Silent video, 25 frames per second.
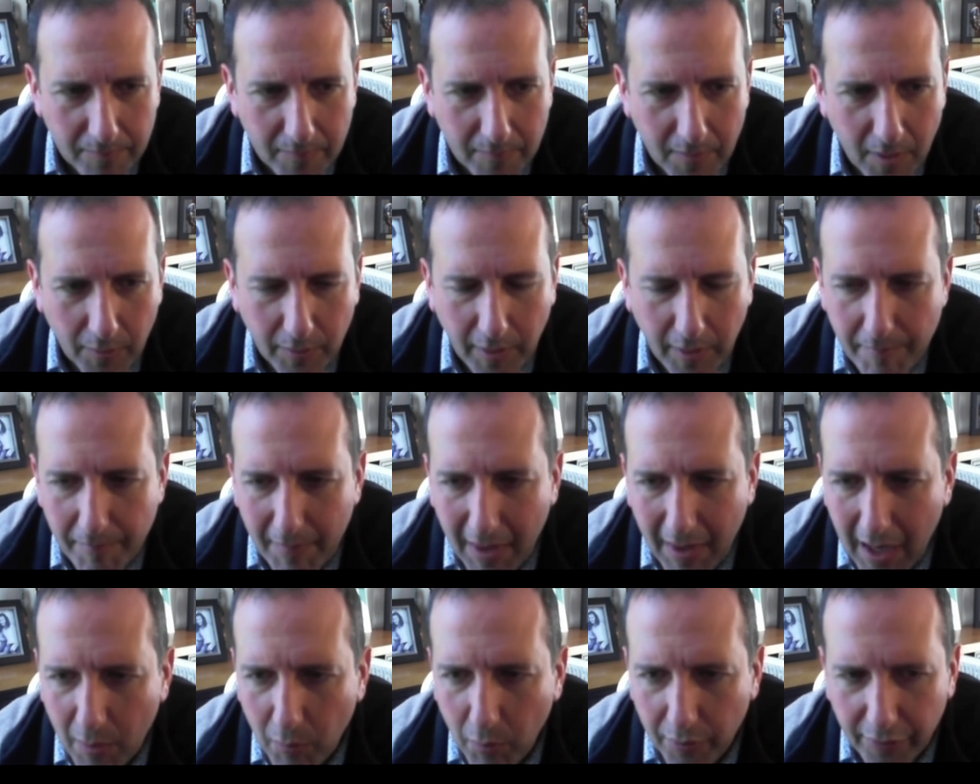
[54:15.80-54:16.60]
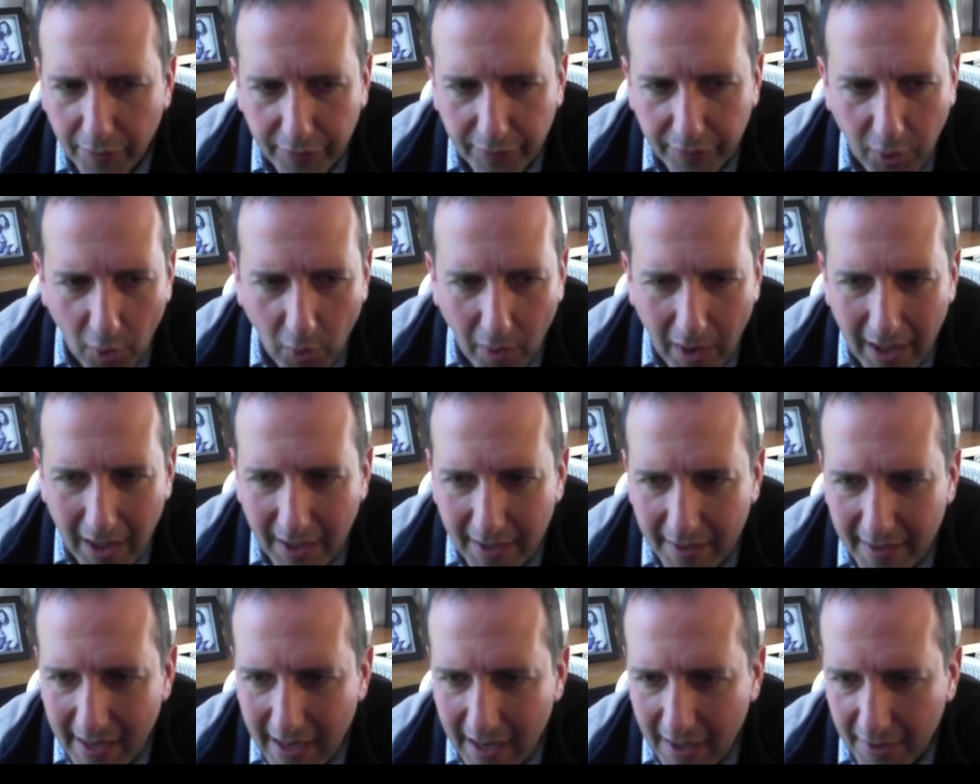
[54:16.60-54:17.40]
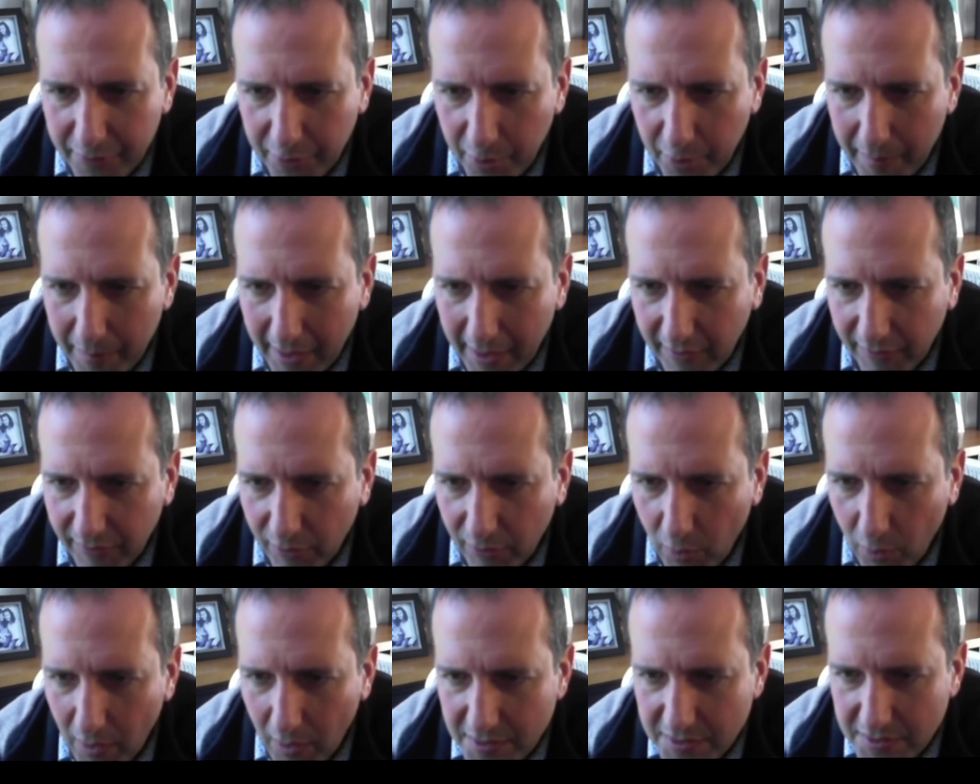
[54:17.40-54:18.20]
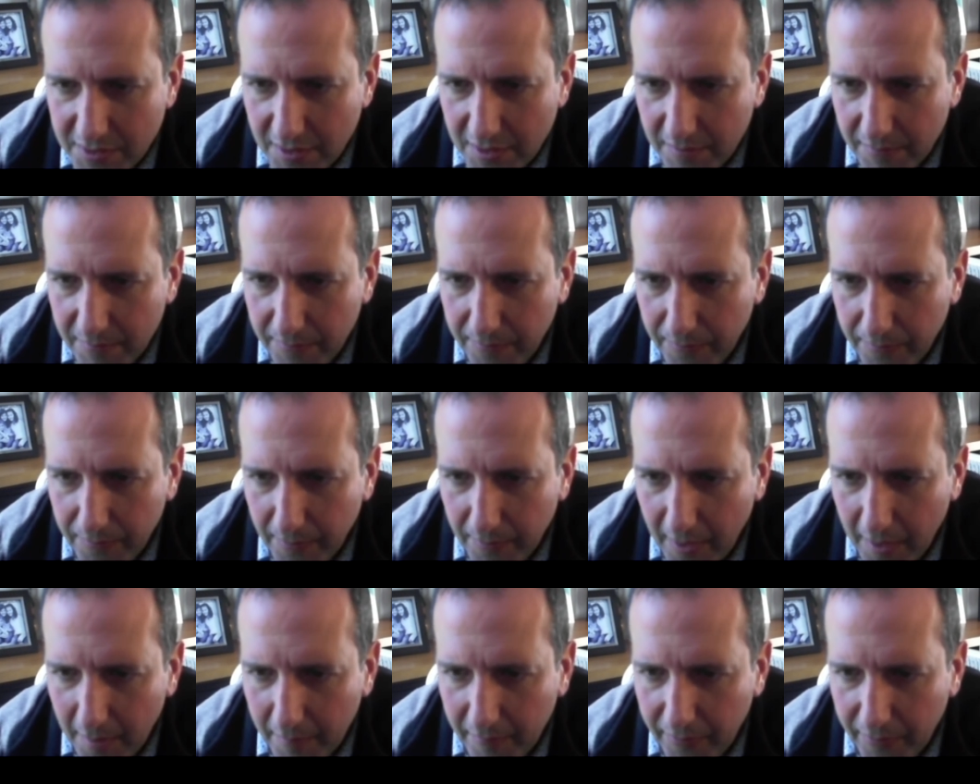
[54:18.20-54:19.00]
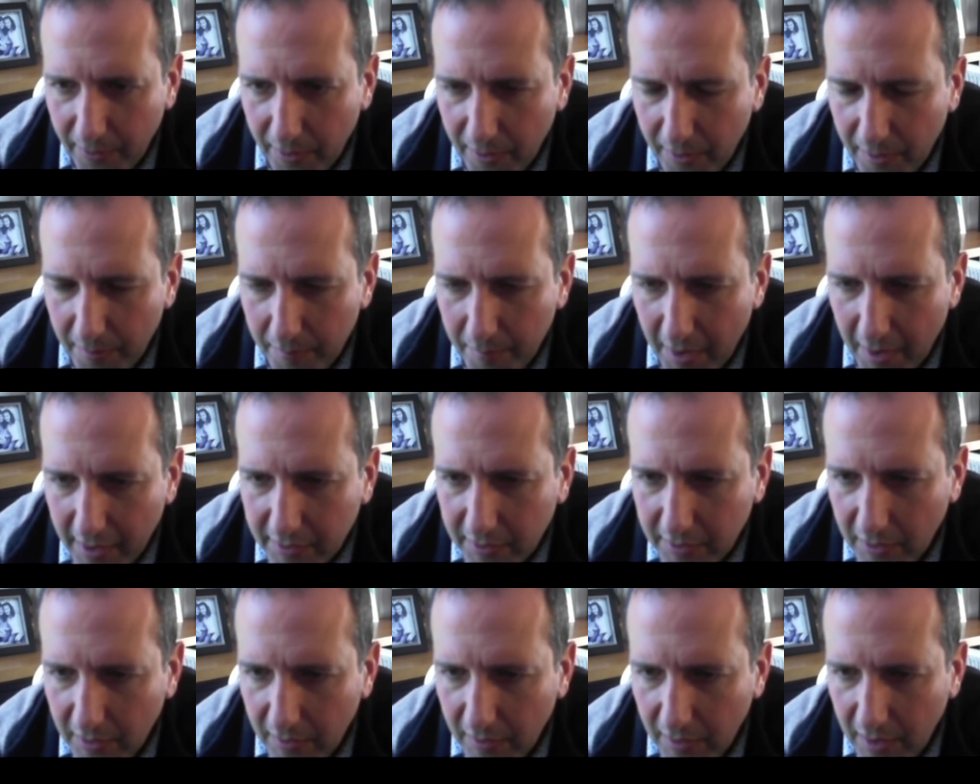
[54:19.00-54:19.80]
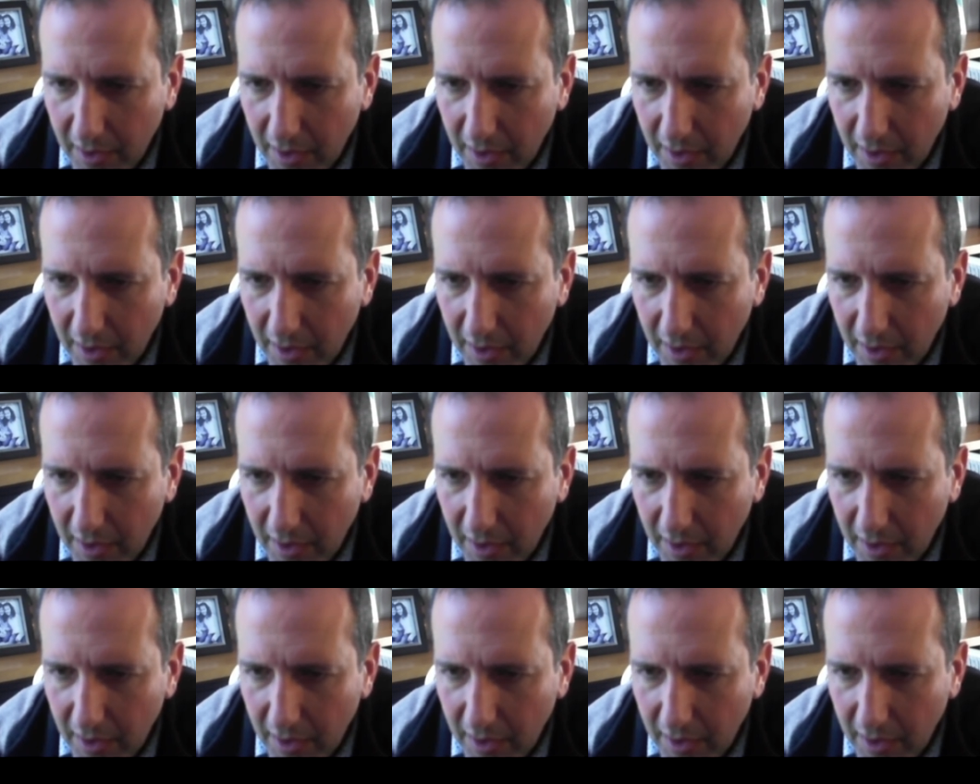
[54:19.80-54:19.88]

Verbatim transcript: Okay, I will just go ahead and ask Rebecca's question um, for her, Michael.